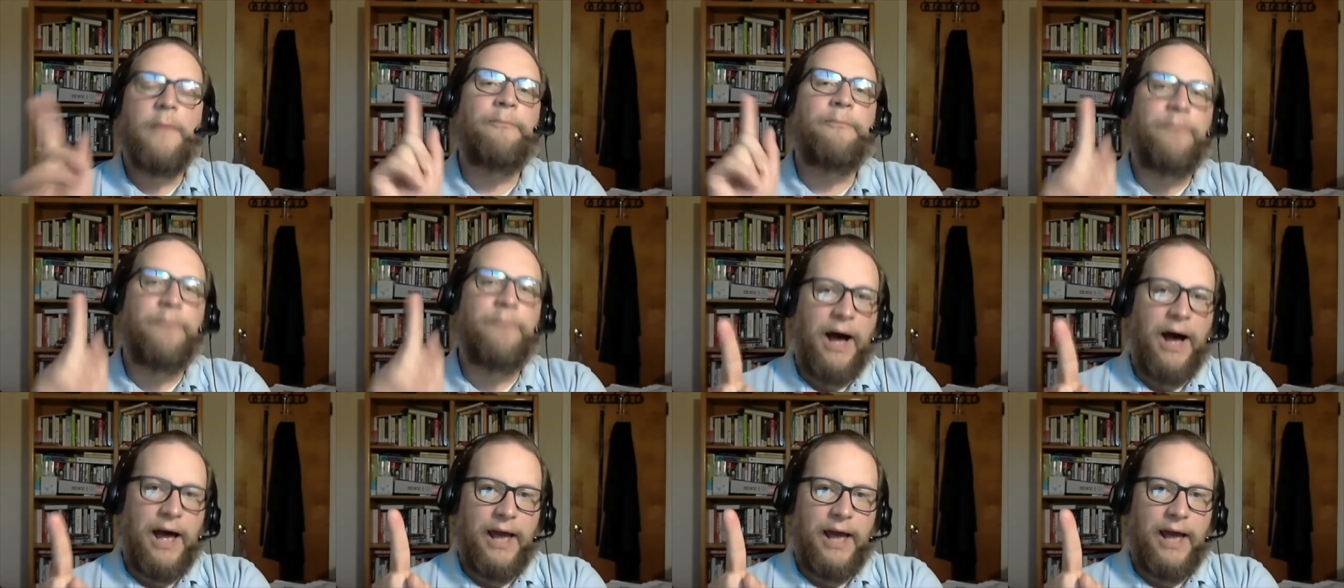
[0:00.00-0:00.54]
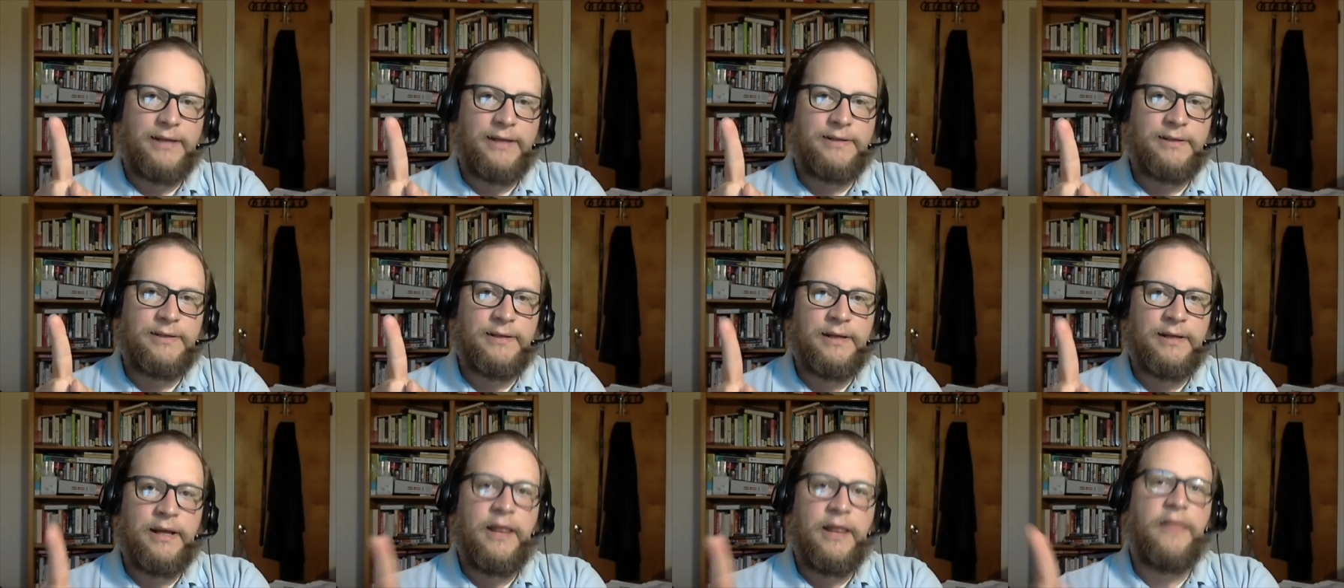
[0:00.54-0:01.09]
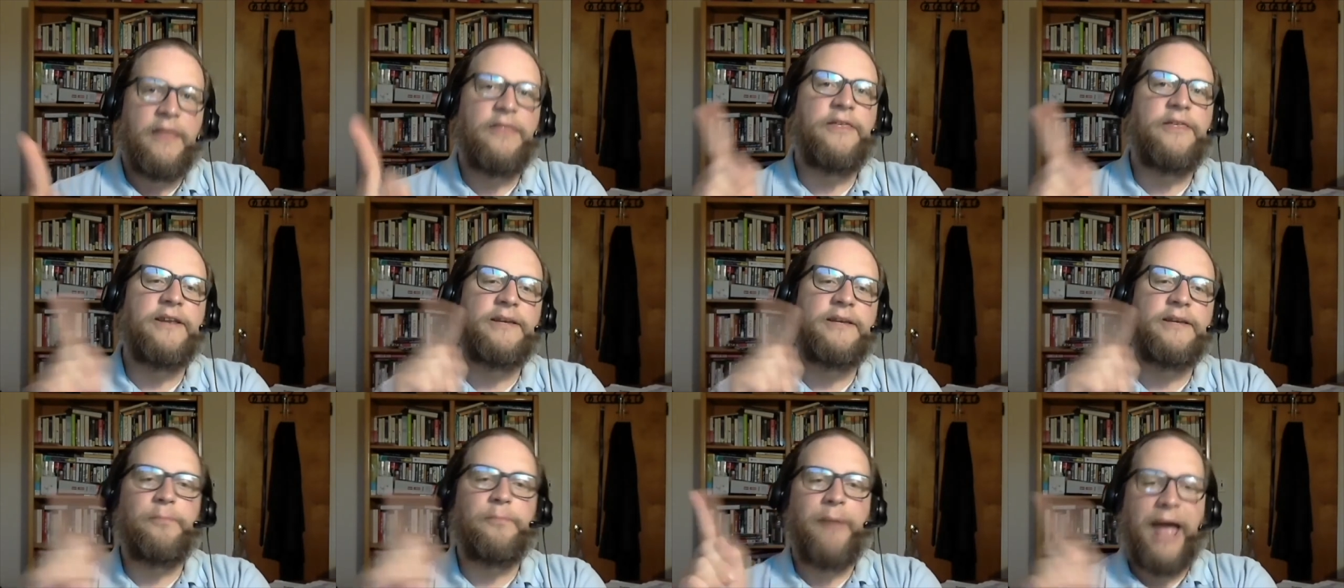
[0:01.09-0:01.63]
But the
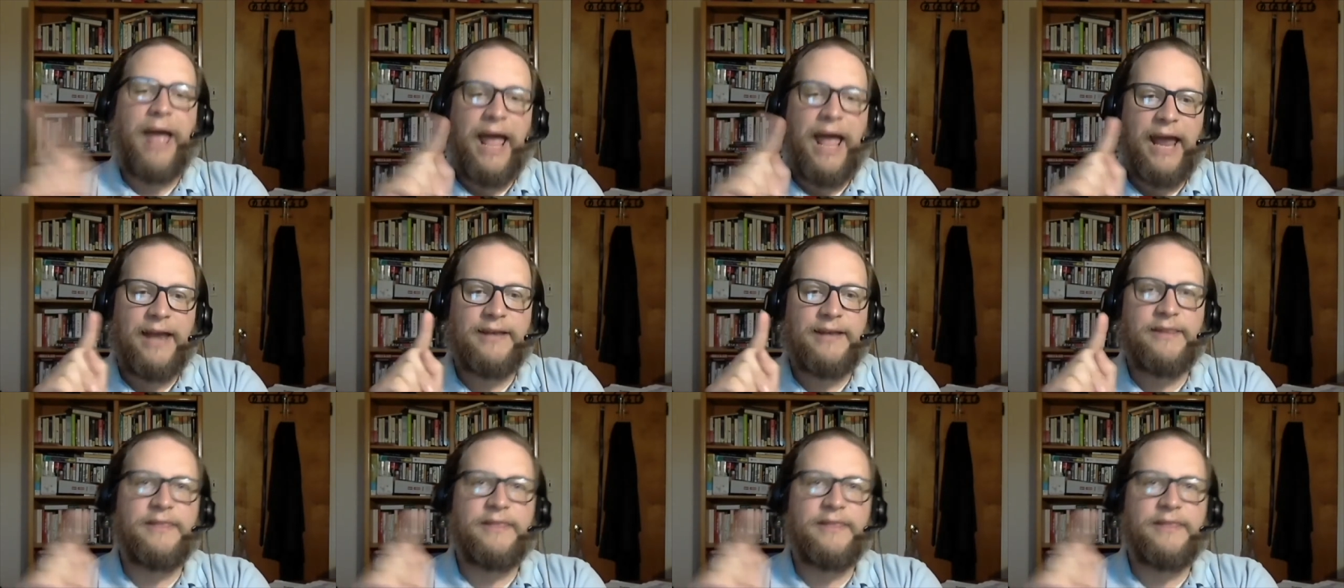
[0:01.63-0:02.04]
debate,